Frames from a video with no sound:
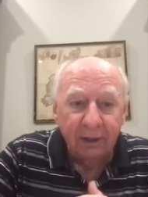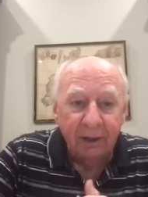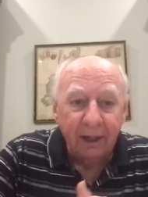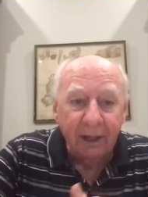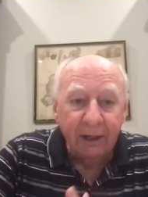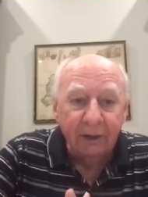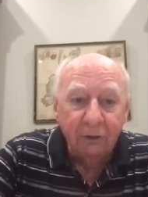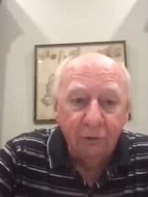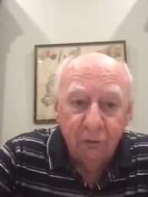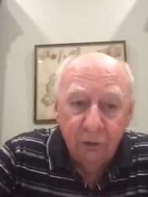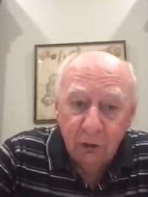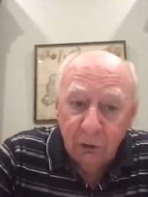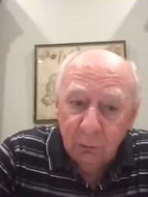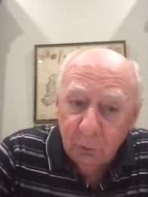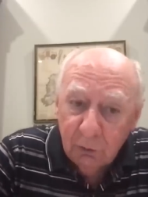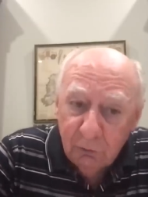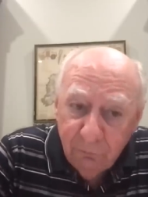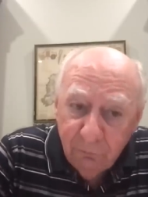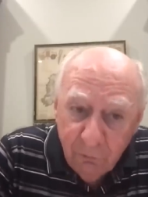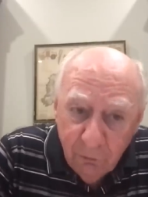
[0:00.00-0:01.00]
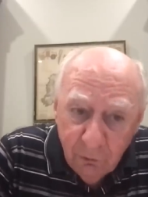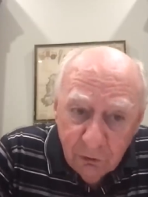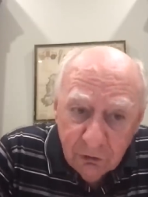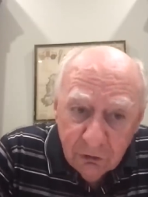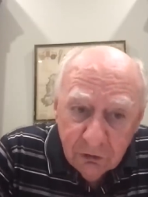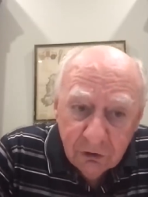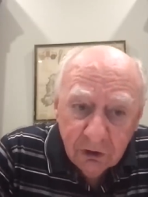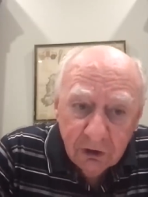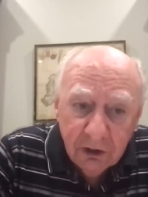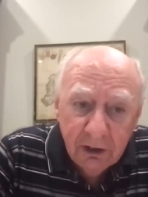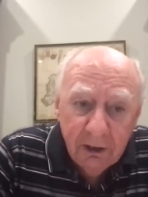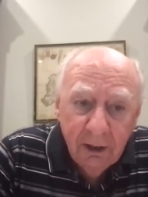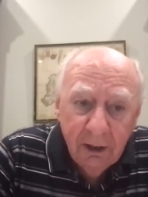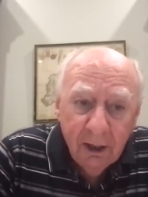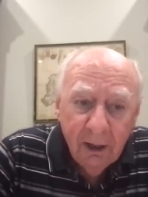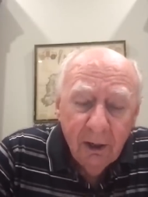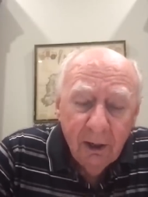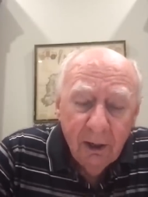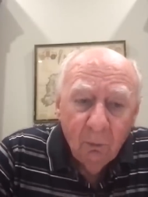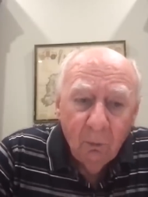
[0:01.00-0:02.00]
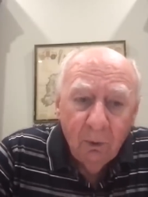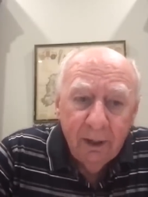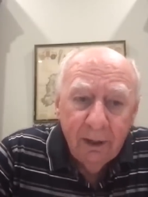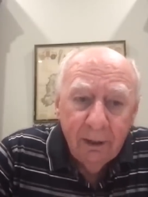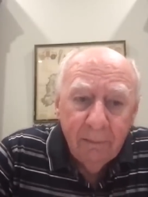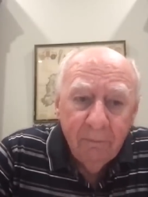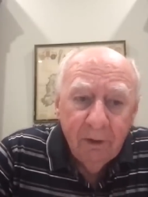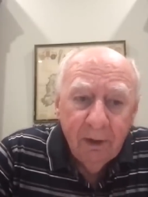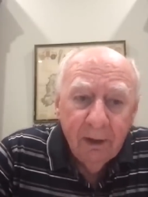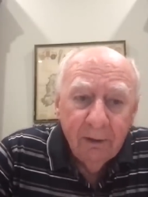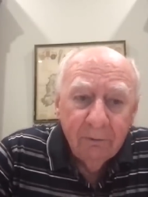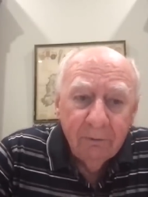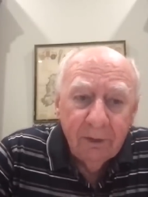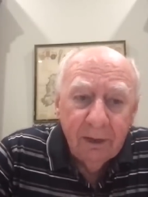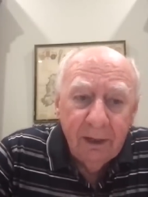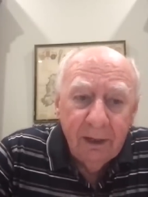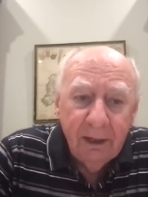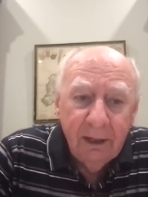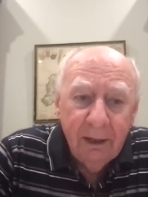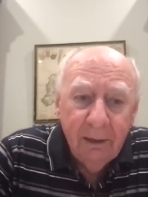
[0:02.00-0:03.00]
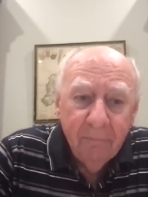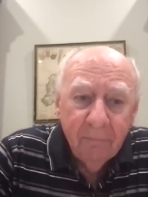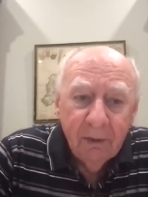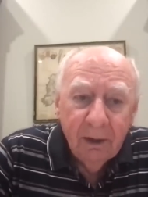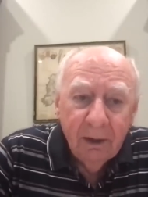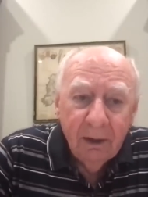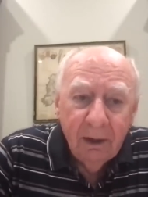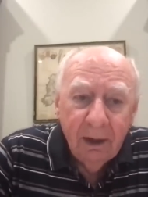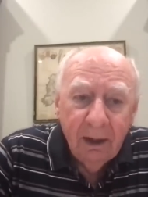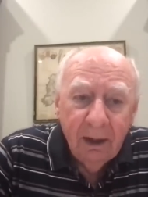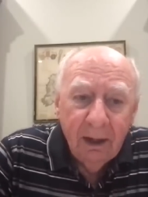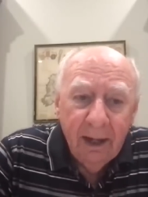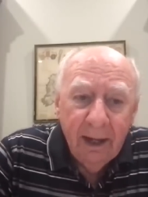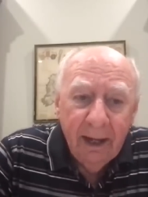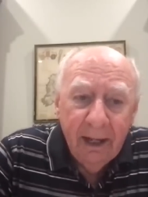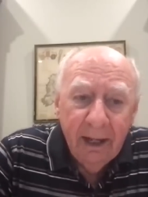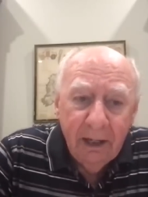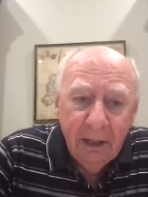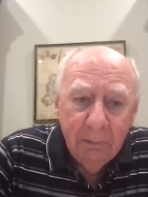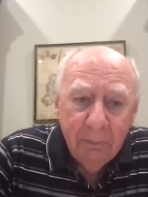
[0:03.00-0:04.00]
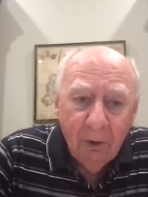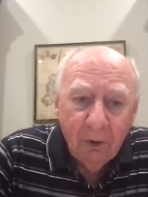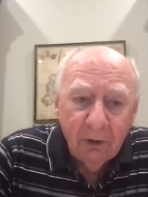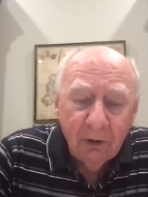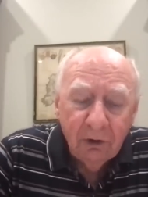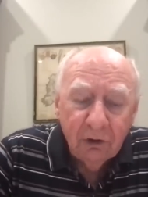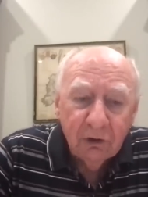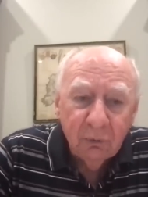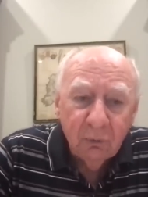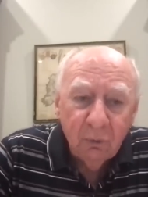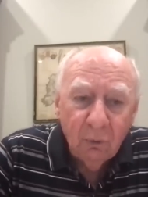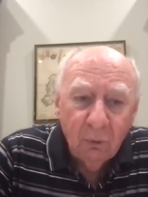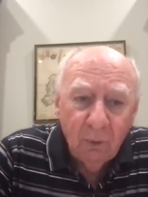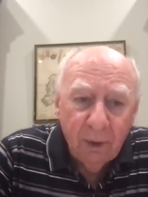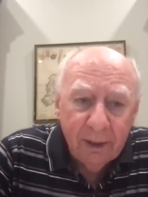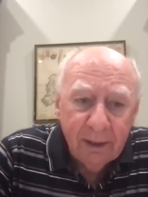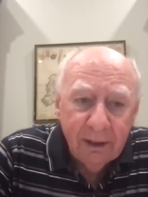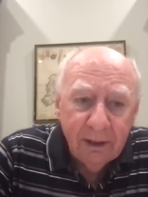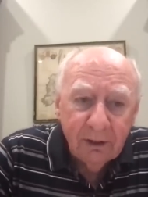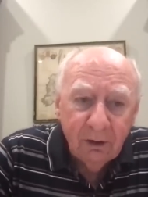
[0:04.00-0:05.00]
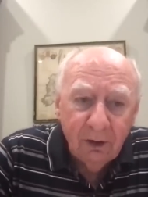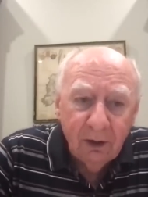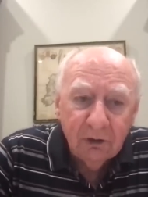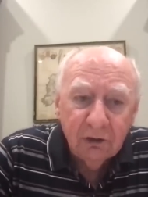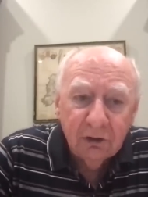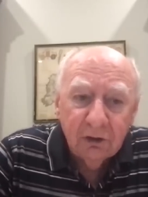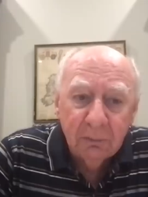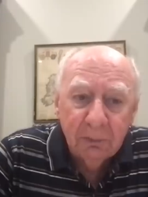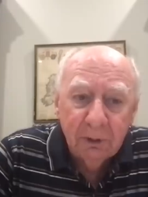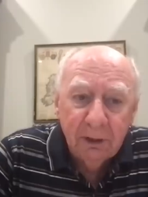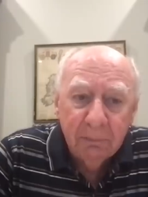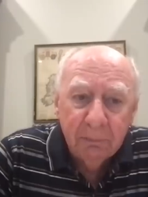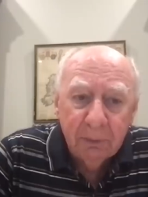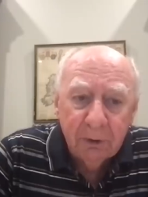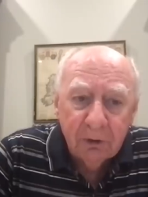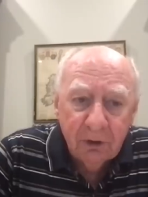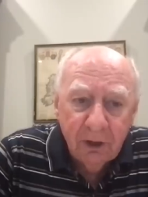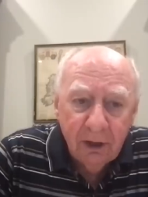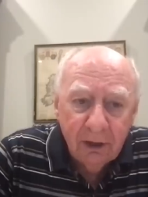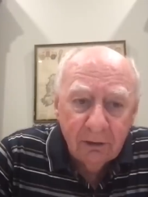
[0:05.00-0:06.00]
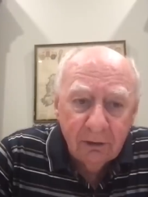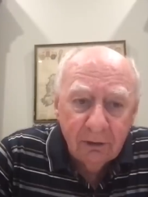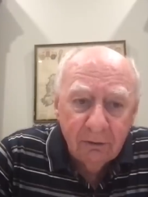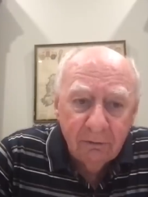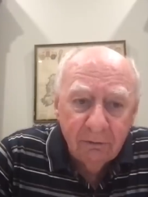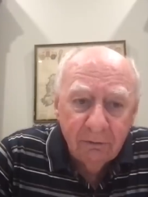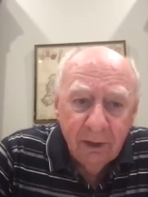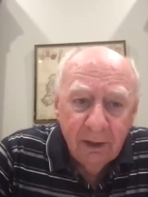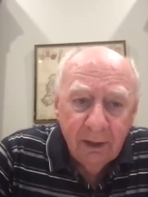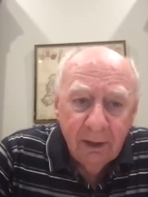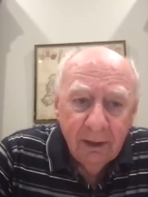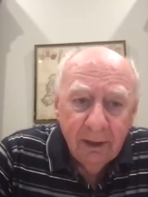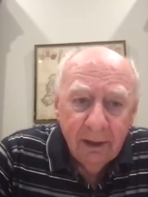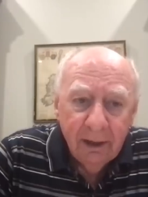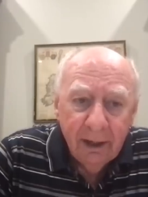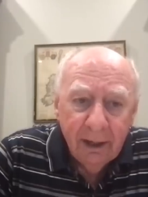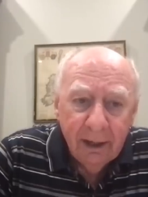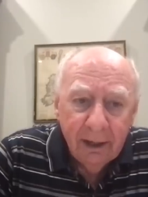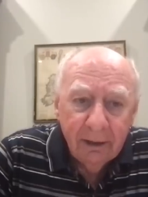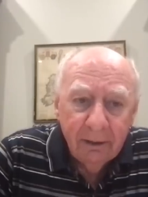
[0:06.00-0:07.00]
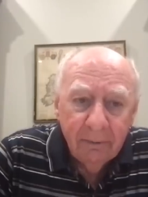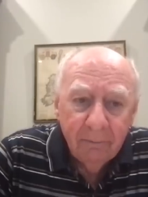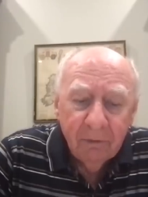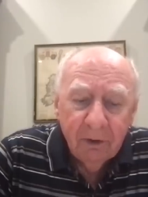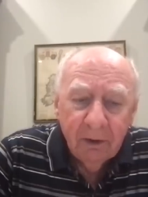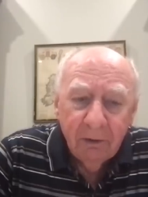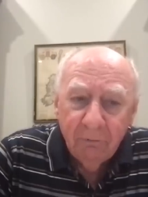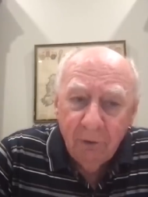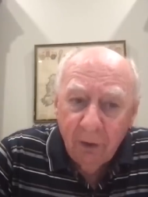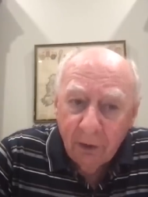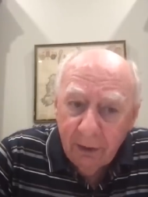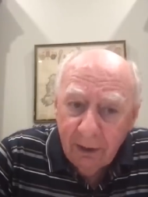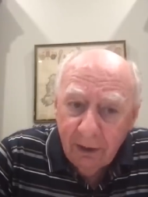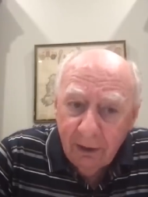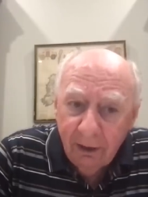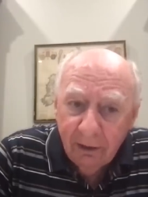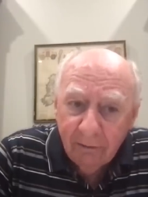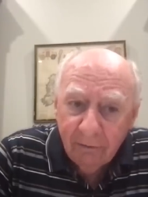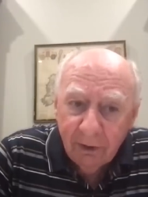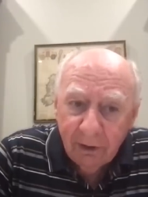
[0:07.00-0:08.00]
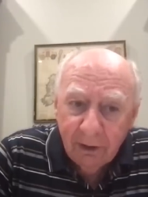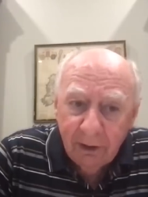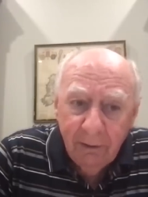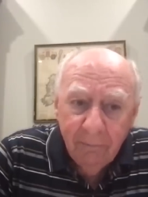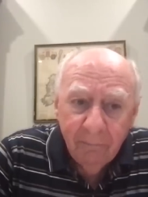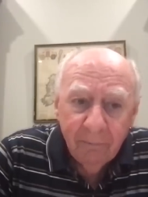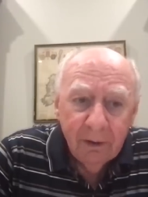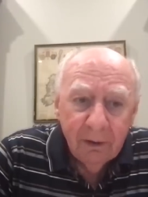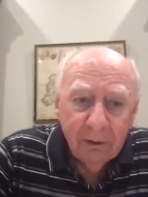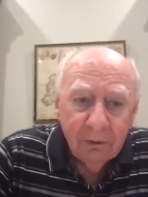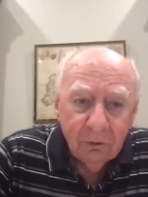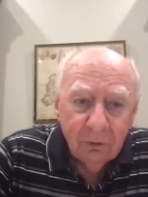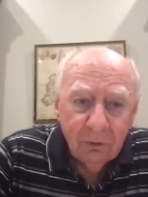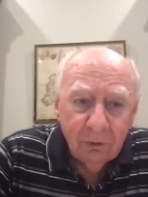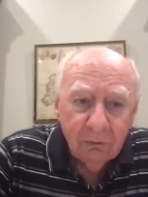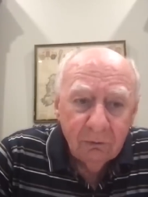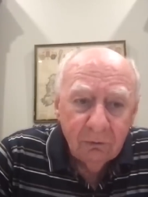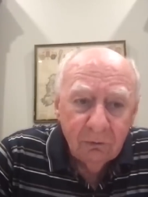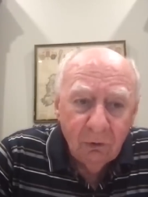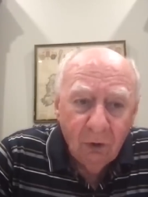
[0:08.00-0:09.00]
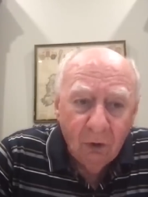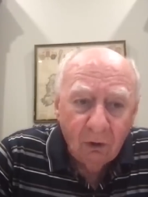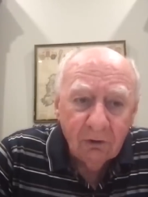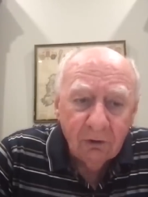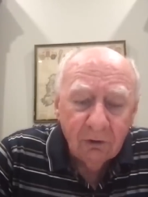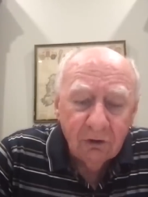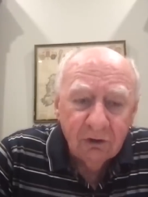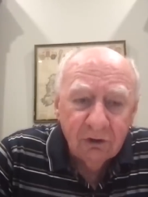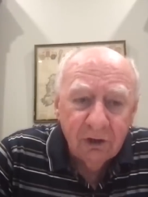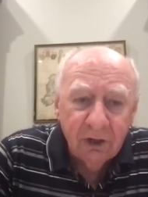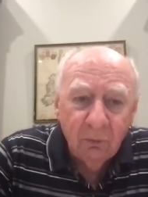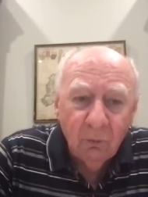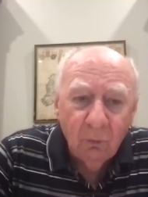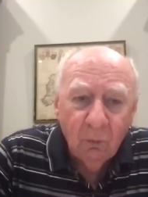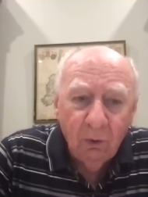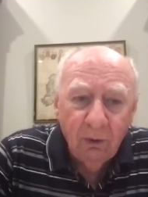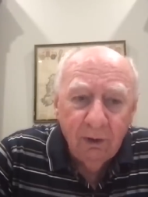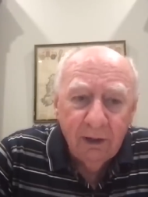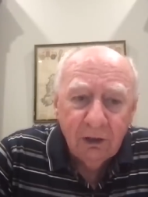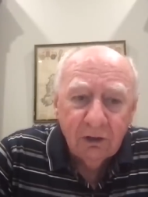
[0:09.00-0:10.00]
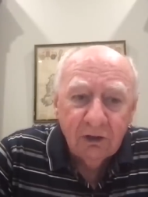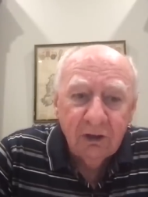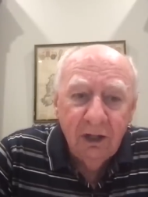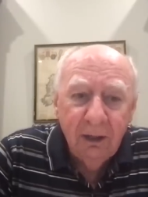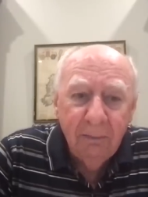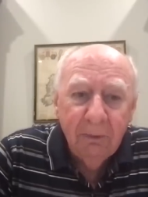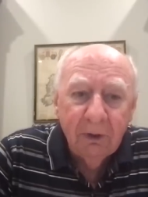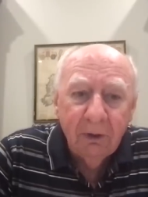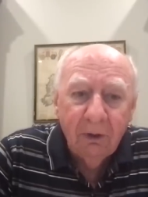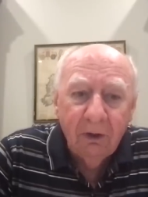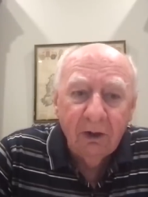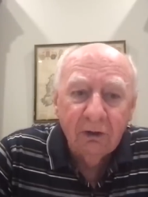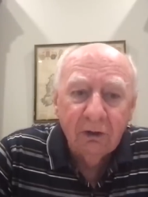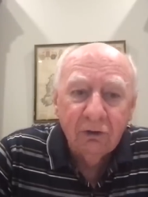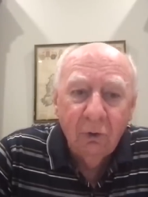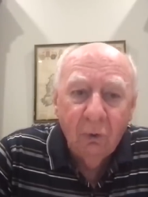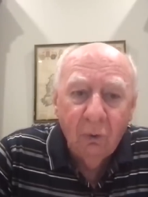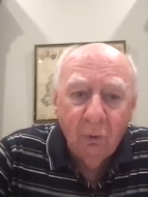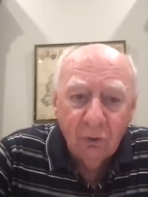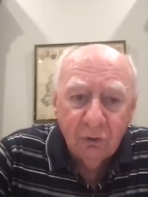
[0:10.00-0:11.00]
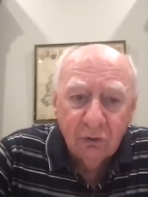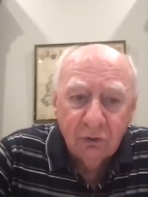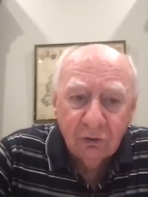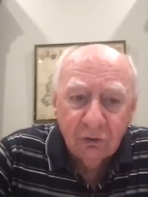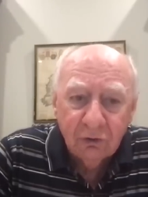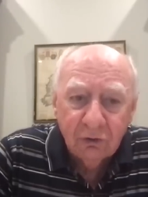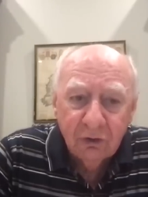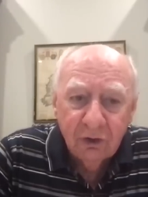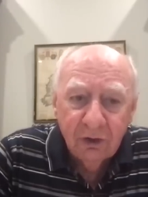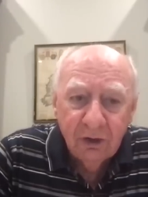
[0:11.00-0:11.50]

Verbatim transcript: And this was first seen when the antibodies were recognized to be protective. And very cleverly, doctors said, well, let's immunize horses.